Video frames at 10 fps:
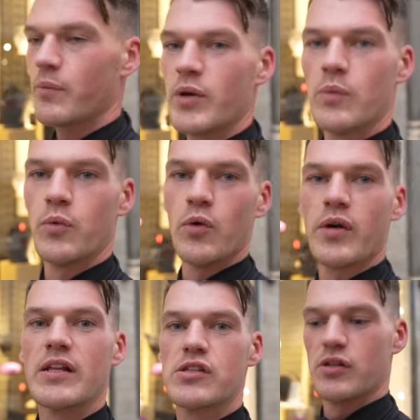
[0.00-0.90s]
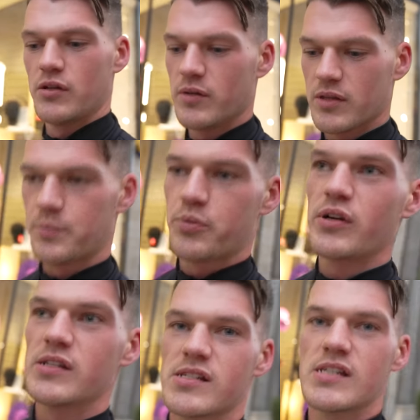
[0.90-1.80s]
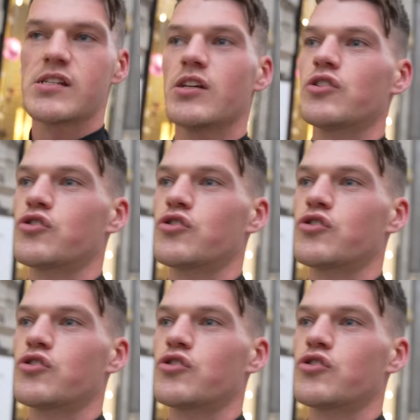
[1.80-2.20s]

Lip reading: and we are walking to the Prince's